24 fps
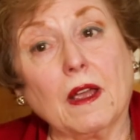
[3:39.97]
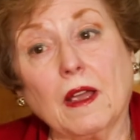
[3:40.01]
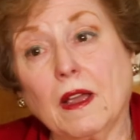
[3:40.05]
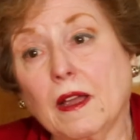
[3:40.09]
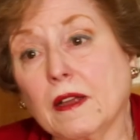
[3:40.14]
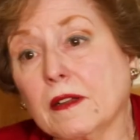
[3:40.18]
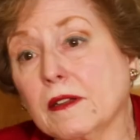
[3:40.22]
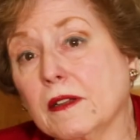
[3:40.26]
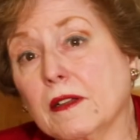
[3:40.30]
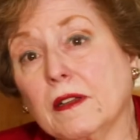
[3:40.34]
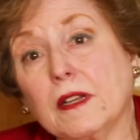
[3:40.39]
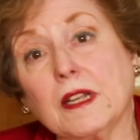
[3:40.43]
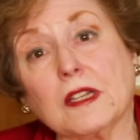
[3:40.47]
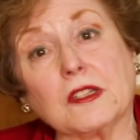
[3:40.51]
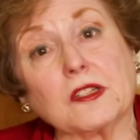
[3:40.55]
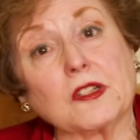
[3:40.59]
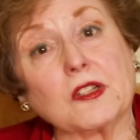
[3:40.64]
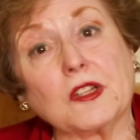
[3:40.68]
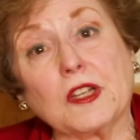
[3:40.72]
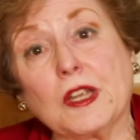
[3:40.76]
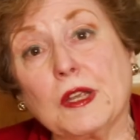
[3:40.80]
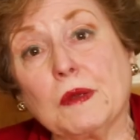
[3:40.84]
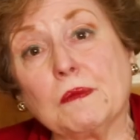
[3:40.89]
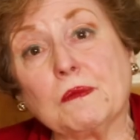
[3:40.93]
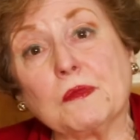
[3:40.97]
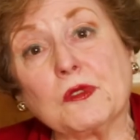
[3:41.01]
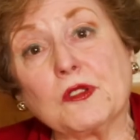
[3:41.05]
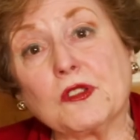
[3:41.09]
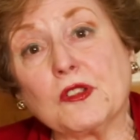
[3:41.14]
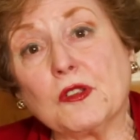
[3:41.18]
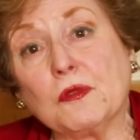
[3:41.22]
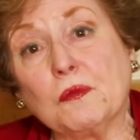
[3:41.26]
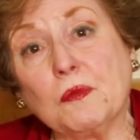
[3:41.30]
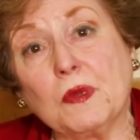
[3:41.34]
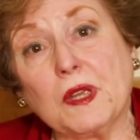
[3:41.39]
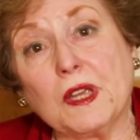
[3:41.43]
And it
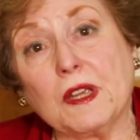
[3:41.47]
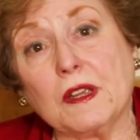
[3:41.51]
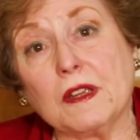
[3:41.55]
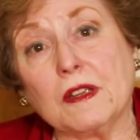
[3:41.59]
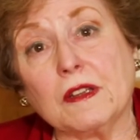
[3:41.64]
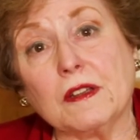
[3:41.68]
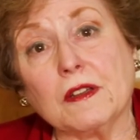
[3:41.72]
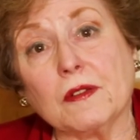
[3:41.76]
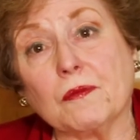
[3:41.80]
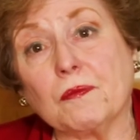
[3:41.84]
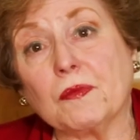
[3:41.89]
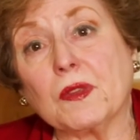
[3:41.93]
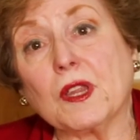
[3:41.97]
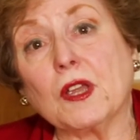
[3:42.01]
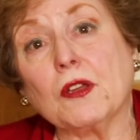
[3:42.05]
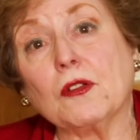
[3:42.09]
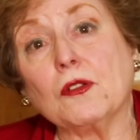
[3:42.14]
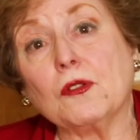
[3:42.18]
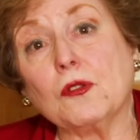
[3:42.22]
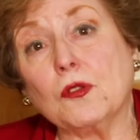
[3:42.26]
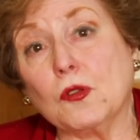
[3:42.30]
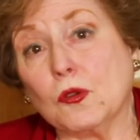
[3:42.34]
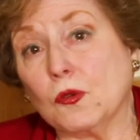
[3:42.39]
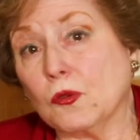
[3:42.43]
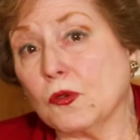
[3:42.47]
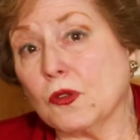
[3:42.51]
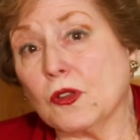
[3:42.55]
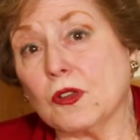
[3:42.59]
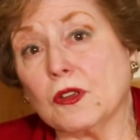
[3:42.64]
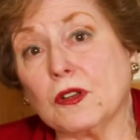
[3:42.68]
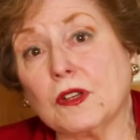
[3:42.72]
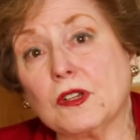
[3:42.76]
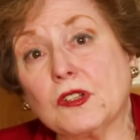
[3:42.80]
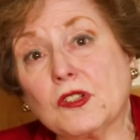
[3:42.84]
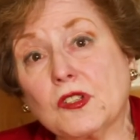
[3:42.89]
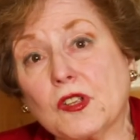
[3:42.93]
seems to me
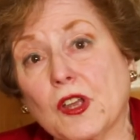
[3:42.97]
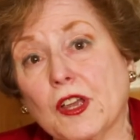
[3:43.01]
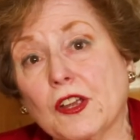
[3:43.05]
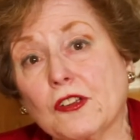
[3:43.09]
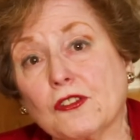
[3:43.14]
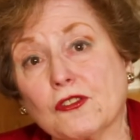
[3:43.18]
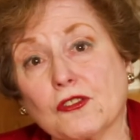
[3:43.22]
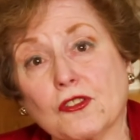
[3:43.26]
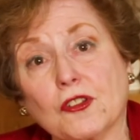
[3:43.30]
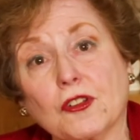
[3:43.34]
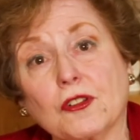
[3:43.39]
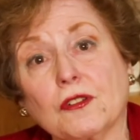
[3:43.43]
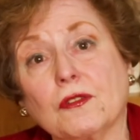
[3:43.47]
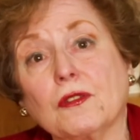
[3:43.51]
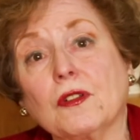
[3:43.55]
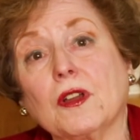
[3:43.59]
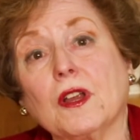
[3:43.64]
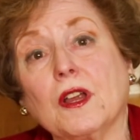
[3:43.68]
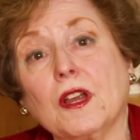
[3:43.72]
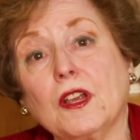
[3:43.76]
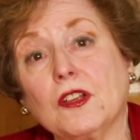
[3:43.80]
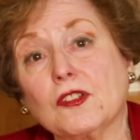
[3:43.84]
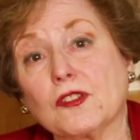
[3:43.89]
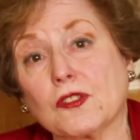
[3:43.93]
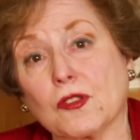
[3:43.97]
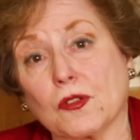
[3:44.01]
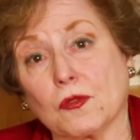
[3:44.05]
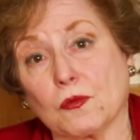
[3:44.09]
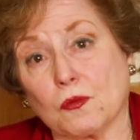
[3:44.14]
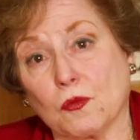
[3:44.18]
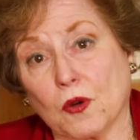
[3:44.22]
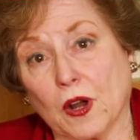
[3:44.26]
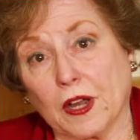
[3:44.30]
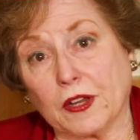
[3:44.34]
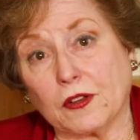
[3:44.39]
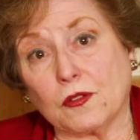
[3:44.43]
unionization is the
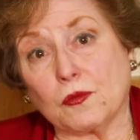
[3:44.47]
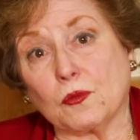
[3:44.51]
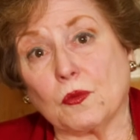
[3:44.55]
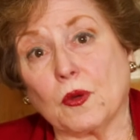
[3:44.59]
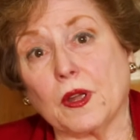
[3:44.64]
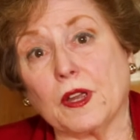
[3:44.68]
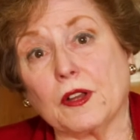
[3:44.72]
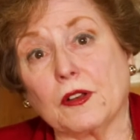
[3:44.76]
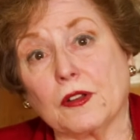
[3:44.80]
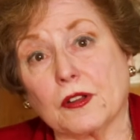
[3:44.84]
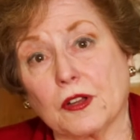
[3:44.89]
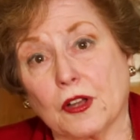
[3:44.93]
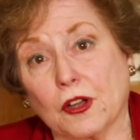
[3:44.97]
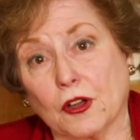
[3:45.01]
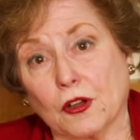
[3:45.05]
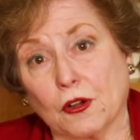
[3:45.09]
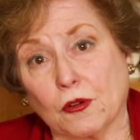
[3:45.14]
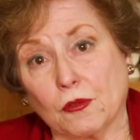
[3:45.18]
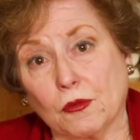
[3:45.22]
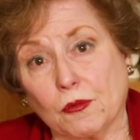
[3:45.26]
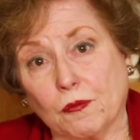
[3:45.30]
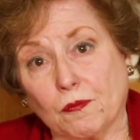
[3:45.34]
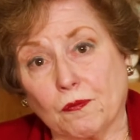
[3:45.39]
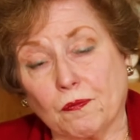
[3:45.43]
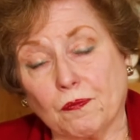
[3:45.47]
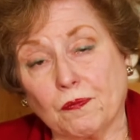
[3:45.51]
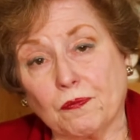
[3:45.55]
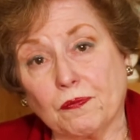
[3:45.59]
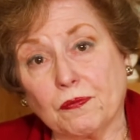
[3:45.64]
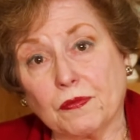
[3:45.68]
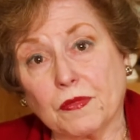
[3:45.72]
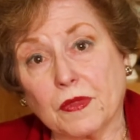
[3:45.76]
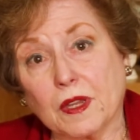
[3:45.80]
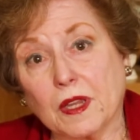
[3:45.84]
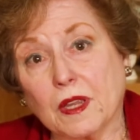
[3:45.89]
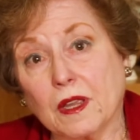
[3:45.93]
right way to go.
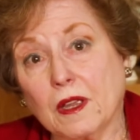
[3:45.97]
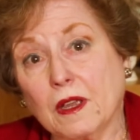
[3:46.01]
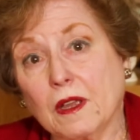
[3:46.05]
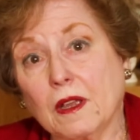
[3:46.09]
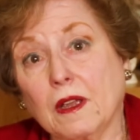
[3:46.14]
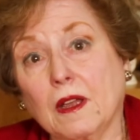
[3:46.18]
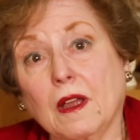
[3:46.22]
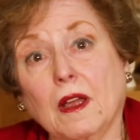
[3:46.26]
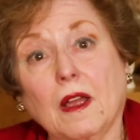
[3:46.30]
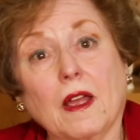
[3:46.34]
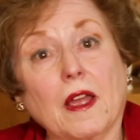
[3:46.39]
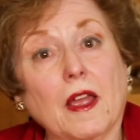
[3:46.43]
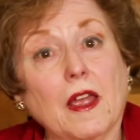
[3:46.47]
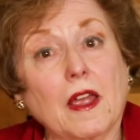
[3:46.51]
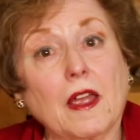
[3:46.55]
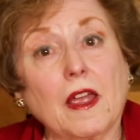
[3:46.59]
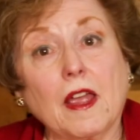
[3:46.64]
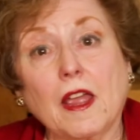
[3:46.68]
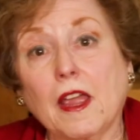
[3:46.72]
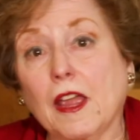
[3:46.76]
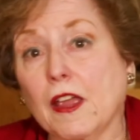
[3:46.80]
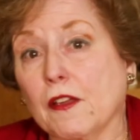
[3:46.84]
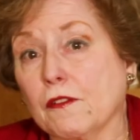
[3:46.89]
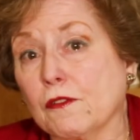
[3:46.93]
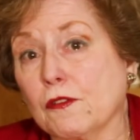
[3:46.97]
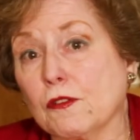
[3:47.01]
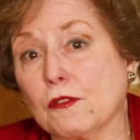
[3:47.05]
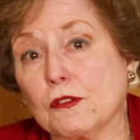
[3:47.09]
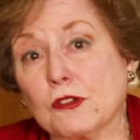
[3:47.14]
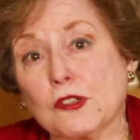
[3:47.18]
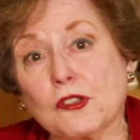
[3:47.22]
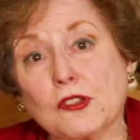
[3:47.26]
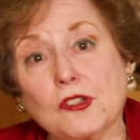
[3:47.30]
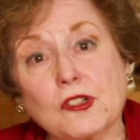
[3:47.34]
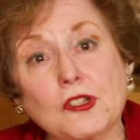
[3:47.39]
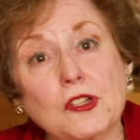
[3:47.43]
If
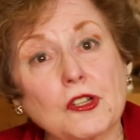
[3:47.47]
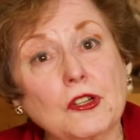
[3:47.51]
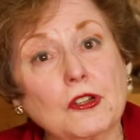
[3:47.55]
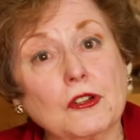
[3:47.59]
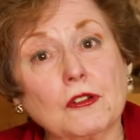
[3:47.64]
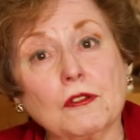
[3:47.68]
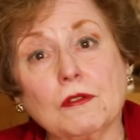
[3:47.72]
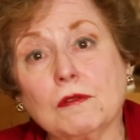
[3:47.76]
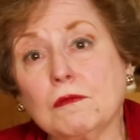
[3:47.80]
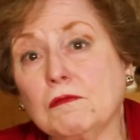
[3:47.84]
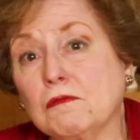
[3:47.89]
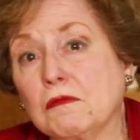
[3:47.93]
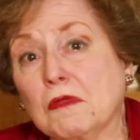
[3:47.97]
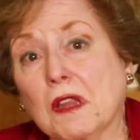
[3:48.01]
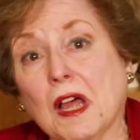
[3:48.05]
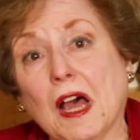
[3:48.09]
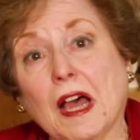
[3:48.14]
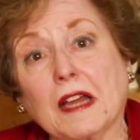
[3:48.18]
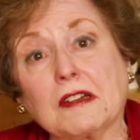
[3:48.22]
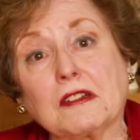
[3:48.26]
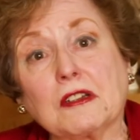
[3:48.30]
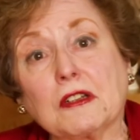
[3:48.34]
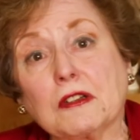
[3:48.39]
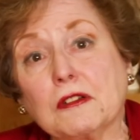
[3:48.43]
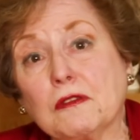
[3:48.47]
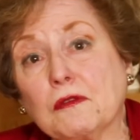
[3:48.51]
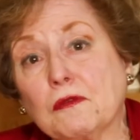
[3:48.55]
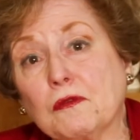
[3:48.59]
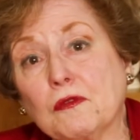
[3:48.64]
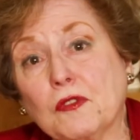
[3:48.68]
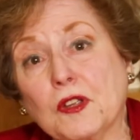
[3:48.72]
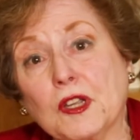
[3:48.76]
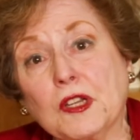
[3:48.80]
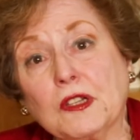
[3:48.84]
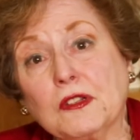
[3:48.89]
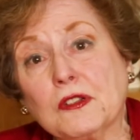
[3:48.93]
you're still not
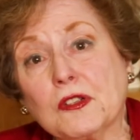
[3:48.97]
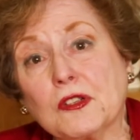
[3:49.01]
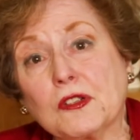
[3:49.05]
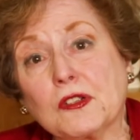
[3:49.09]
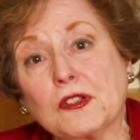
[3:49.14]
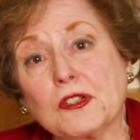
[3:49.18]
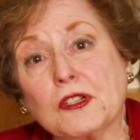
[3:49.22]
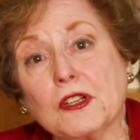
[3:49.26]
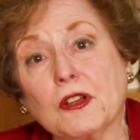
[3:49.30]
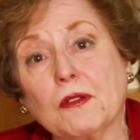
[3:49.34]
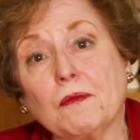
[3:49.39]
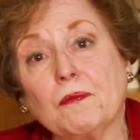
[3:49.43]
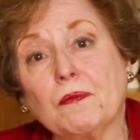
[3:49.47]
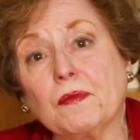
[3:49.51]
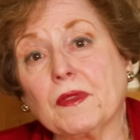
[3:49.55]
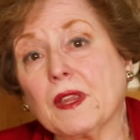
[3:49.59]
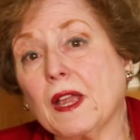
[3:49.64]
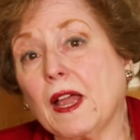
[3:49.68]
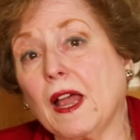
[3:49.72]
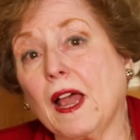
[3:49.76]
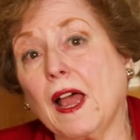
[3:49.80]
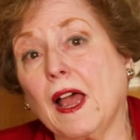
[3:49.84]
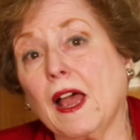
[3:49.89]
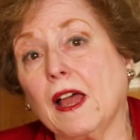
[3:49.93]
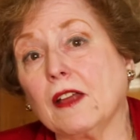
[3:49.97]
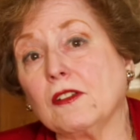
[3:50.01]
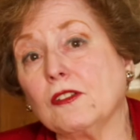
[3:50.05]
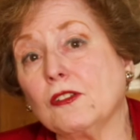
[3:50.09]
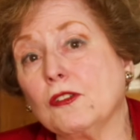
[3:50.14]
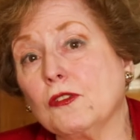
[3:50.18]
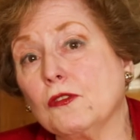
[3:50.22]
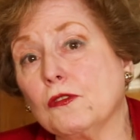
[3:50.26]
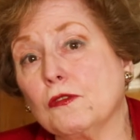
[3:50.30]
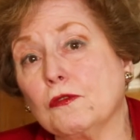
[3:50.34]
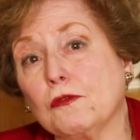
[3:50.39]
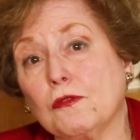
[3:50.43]
convinced and
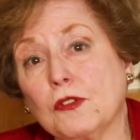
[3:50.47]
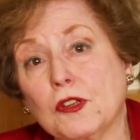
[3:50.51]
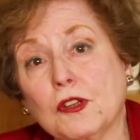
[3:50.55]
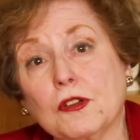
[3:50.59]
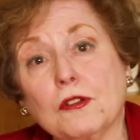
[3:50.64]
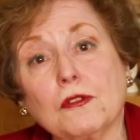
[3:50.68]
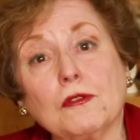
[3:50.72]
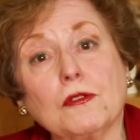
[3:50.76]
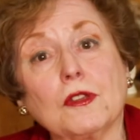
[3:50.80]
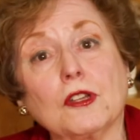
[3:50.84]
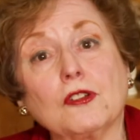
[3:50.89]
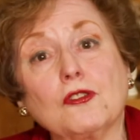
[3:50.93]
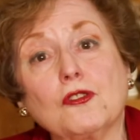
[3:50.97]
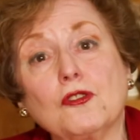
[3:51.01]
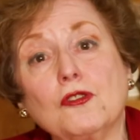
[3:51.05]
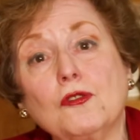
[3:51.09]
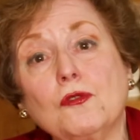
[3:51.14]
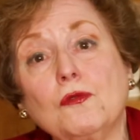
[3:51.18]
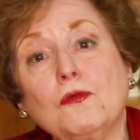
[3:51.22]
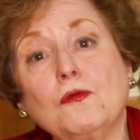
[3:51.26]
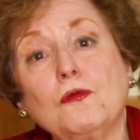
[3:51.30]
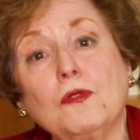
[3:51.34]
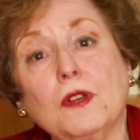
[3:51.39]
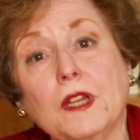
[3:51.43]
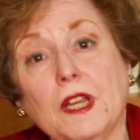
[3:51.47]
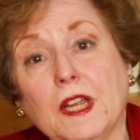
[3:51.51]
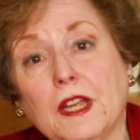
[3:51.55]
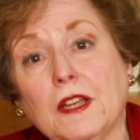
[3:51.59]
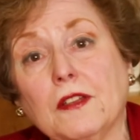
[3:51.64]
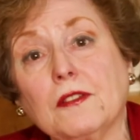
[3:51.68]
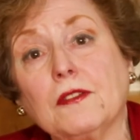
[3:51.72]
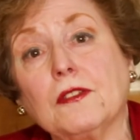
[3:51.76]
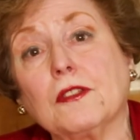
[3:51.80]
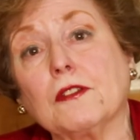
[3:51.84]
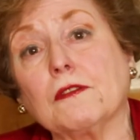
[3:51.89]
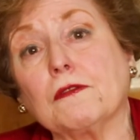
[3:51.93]
you feel that you
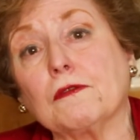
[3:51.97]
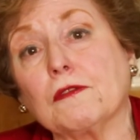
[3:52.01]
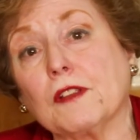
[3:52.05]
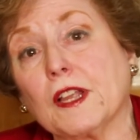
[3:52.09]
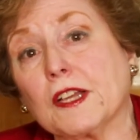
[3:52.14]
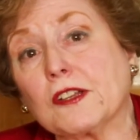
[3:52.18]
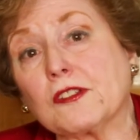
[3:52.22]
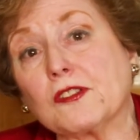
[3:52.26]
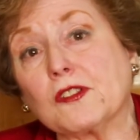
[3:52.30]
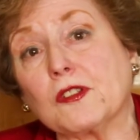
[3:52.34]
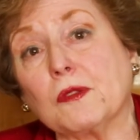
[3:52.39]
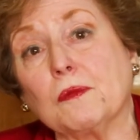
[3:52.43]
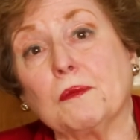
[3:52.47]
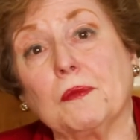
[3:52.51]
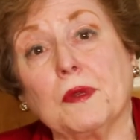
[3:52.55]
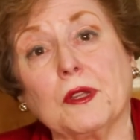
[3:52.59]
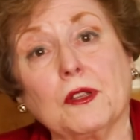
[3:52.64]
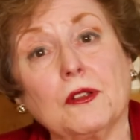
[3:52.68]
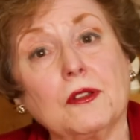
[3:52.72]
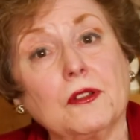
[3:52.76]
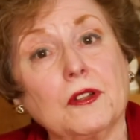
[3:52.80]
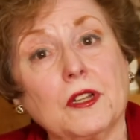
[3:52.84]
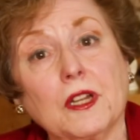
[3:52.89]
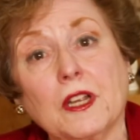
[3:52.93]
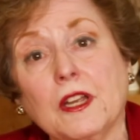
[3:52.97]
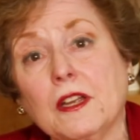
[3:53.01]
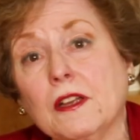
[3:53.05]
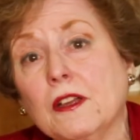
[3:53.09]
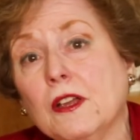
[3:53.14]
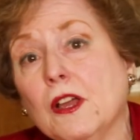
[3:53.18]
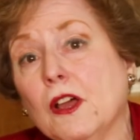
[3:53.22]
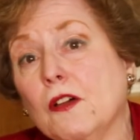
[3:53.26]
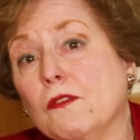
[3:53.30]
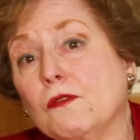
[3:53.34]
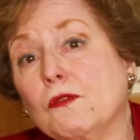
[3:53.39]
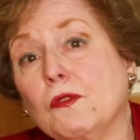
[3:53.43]
need the
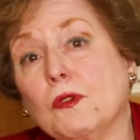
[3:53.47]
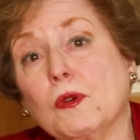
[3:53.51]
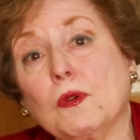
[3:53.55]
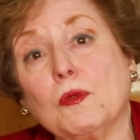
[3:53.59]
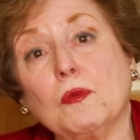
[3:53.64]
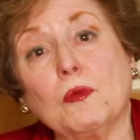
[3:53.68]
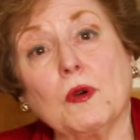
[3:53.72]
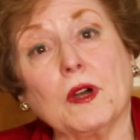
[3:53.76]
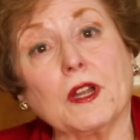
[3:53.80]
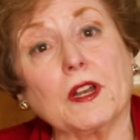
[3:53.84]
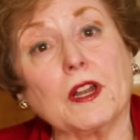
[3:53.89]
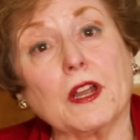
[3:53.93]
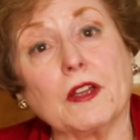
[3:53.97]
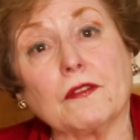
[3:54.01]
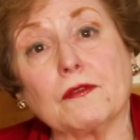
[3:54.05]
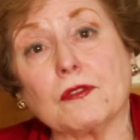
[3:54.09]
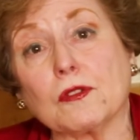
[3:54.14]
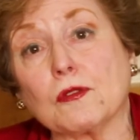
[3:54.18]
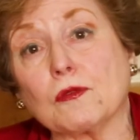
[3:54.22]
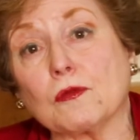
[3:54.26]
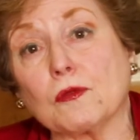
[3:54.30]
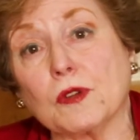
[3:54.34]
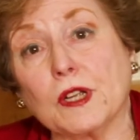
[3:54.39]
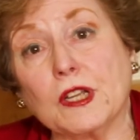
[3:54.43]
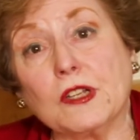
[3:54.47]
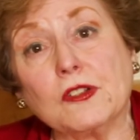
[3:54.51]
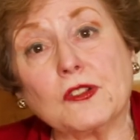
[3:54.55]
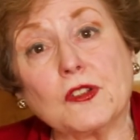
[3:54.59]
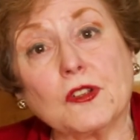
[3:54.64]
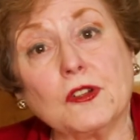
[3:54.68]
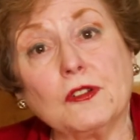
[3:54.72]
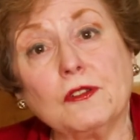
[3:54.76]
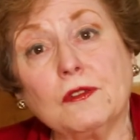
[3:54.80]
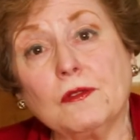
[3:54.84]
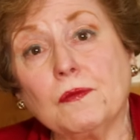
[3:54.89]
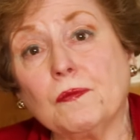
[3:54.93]
flexibility for whatever
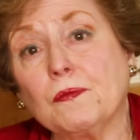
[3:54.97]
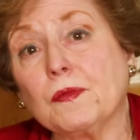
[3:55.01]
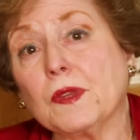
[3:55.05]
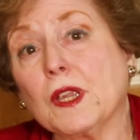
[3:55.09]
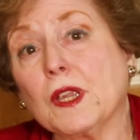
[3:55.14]
reason